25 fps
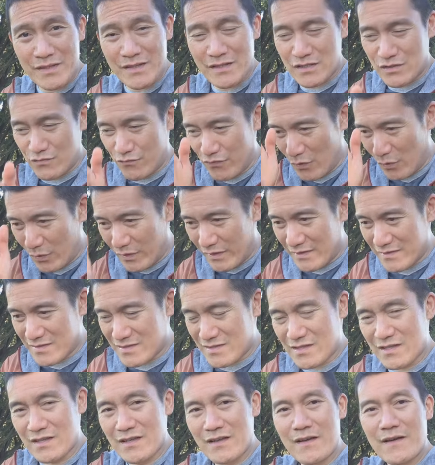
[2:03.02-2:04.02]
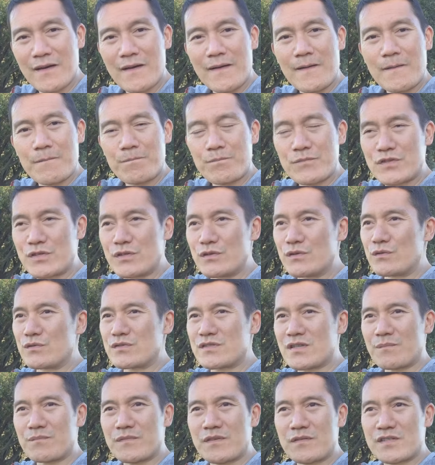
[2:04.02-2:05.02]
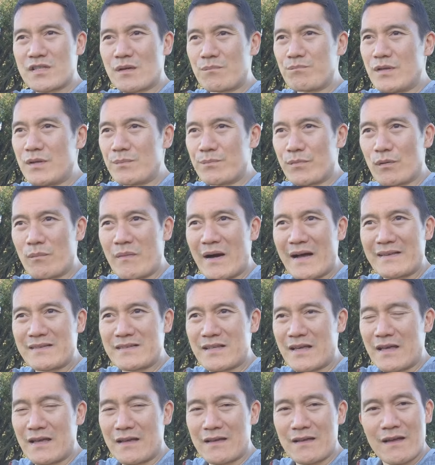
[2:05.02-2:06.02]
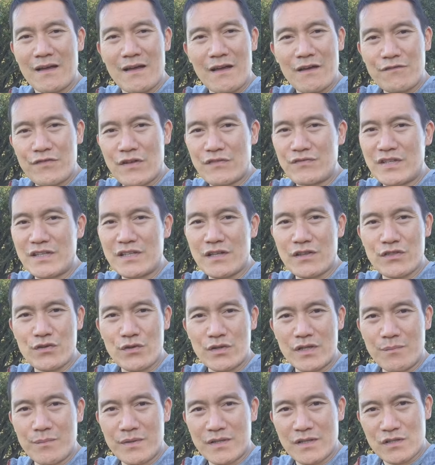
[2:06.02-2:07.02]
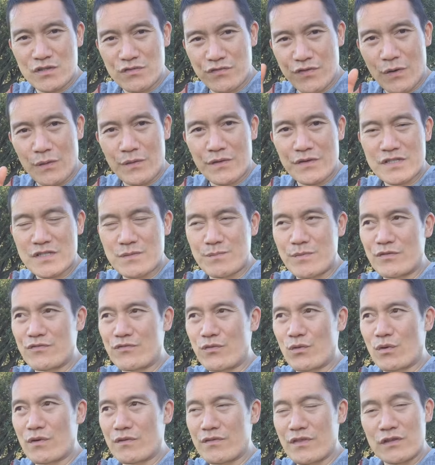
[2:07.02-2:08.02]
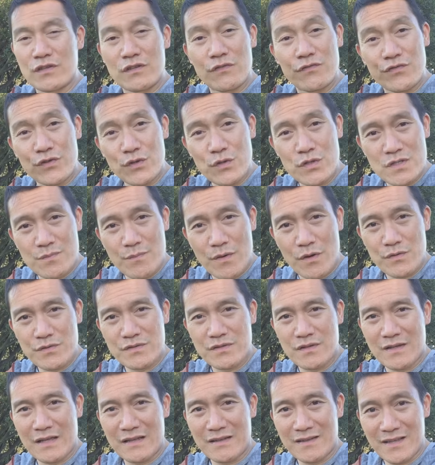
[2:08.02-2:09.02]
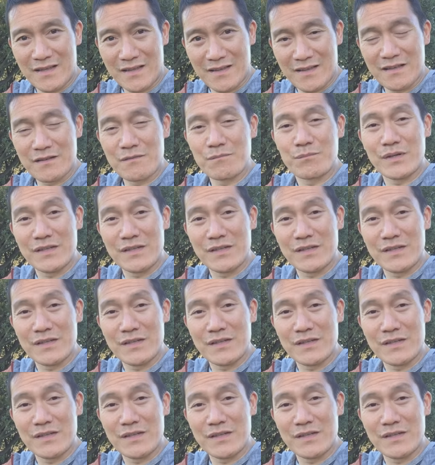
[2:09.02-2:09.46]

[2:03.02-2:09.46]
minutes focused to some, some people might take 15 to 30 minutes focused before the diffused mode can kick in.